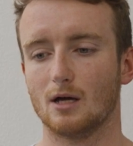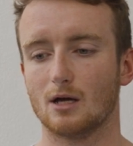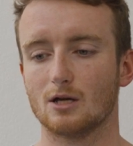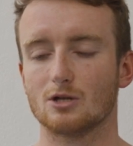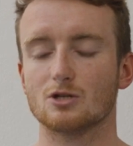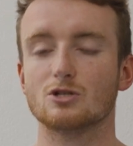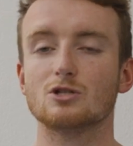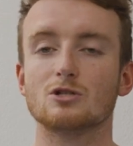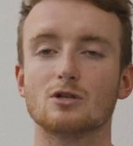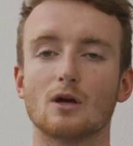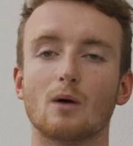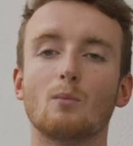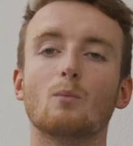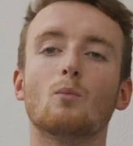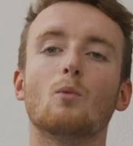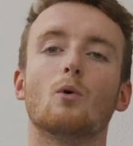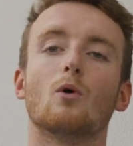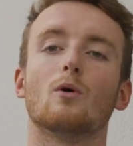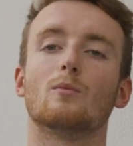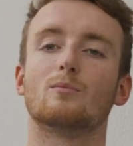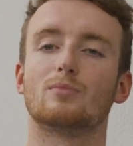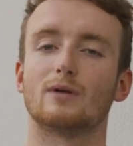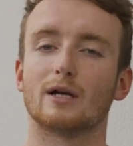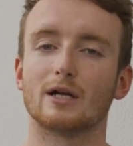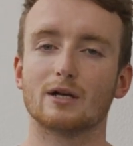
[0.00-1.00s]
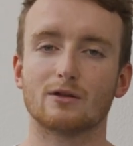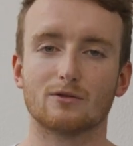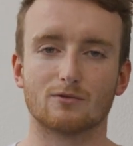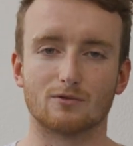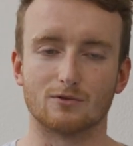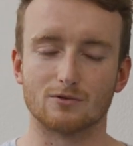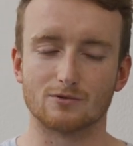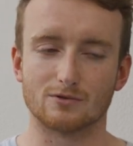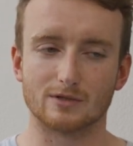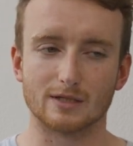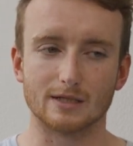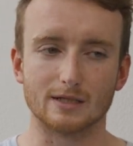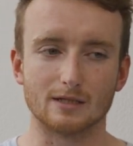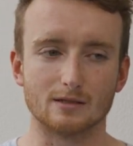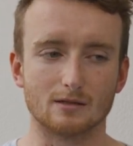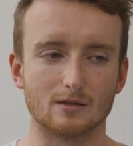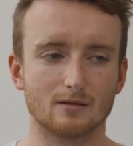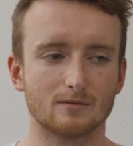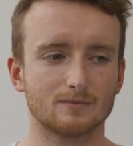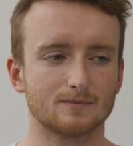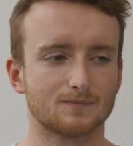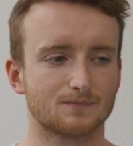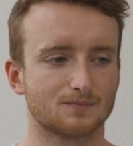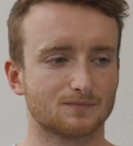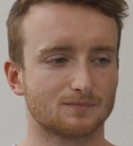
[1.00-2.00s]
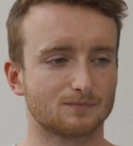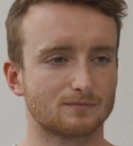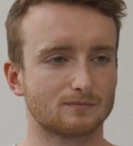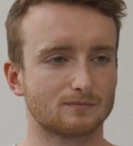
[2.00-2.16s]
somewhat breakthrough season,